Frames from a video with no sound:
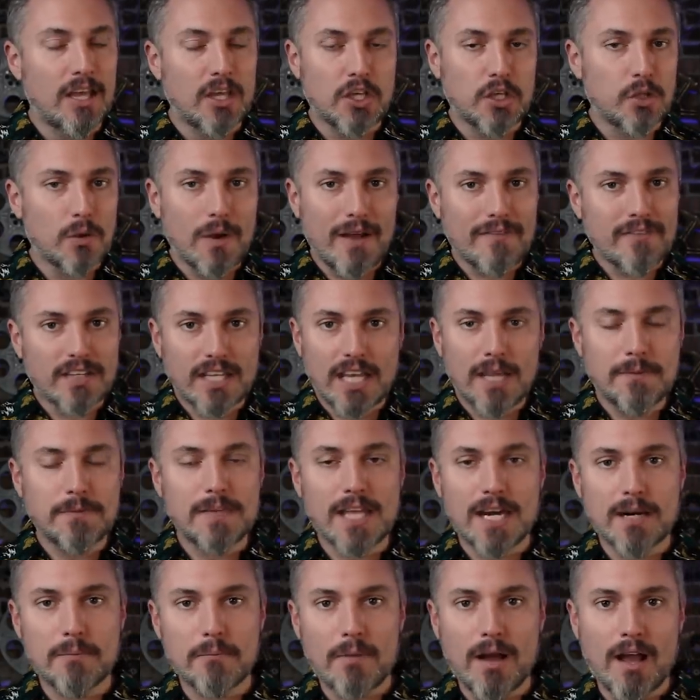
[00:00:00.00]
You don't have to keep
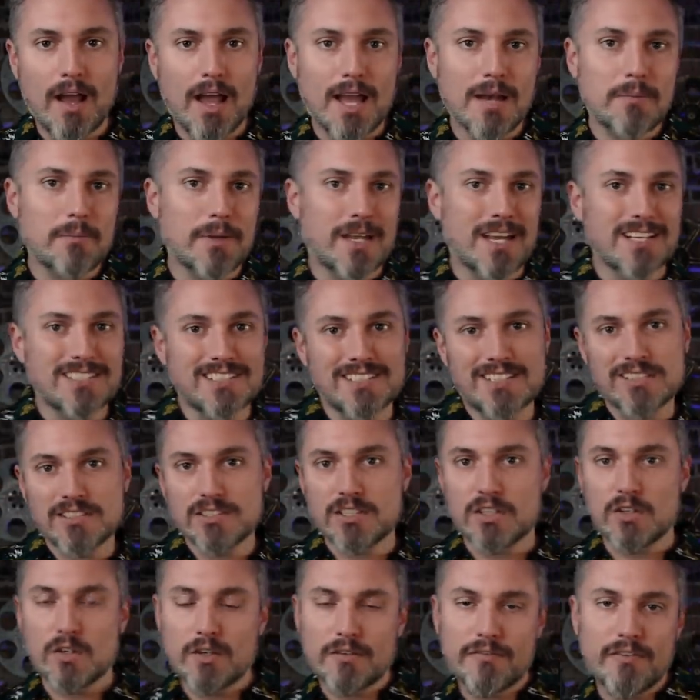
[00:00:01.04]
that in mind because it
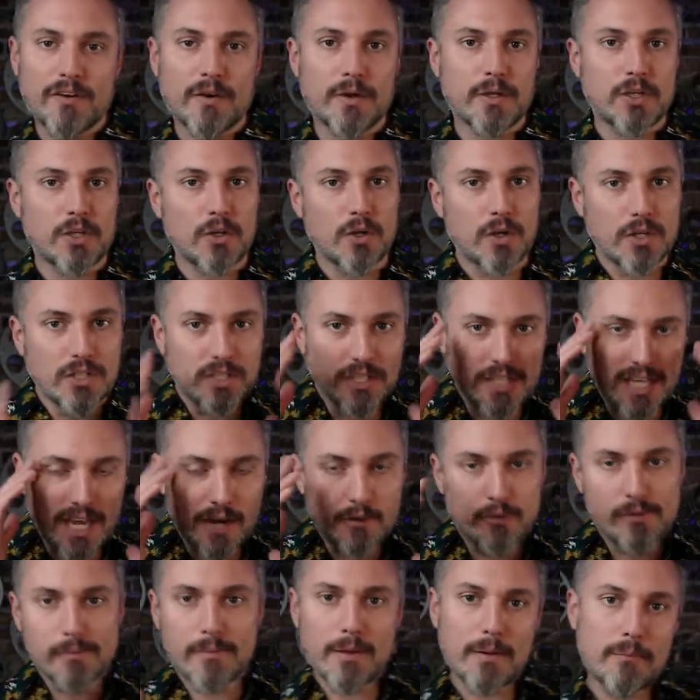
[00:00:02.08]
doesn't look very good and you gotta
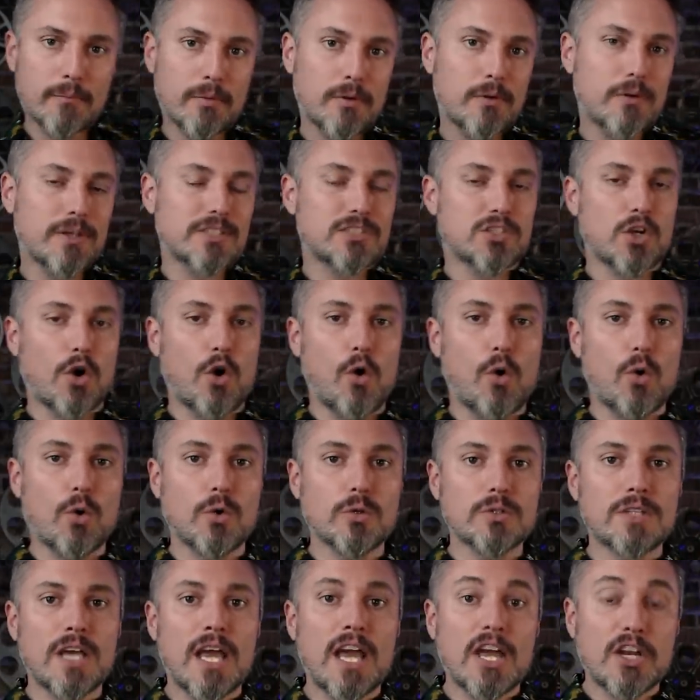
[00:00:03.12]
remember it's
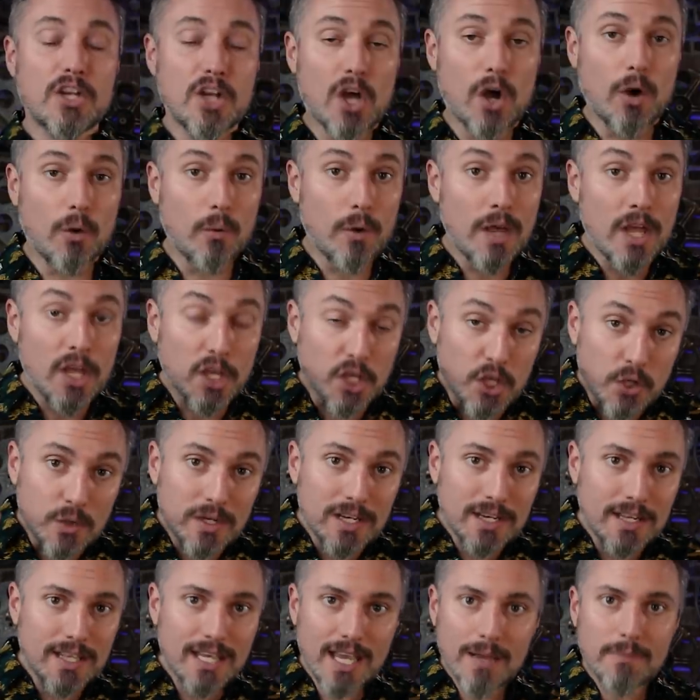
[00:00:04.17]
old. No, you
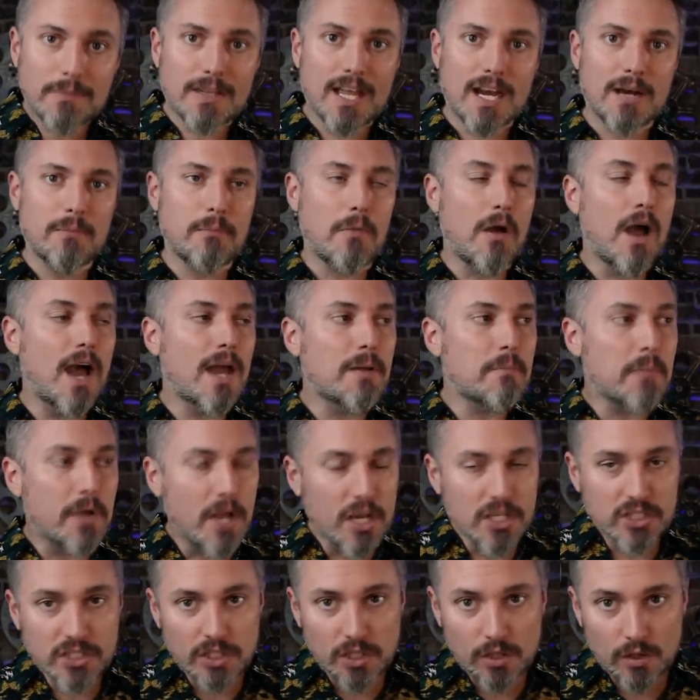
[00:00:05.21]
need to keep that in mind
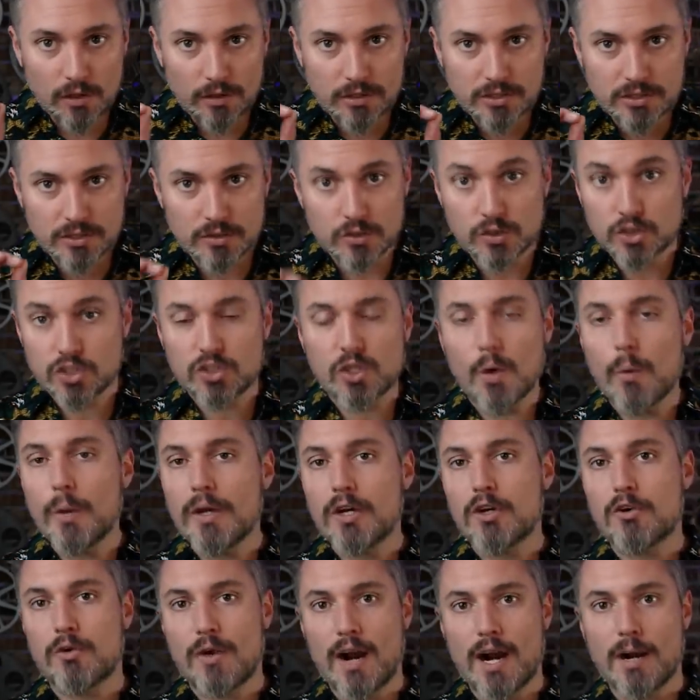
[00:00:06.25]
because it looks so
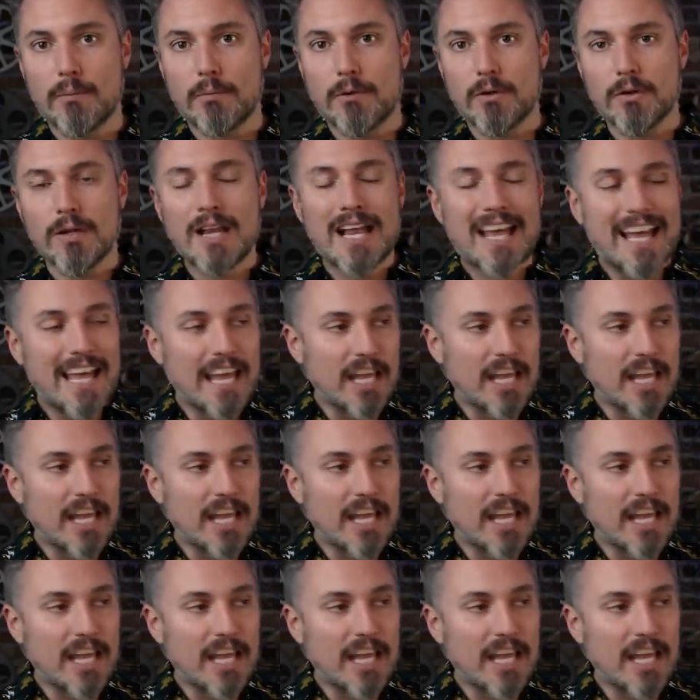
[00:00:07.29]
incredible.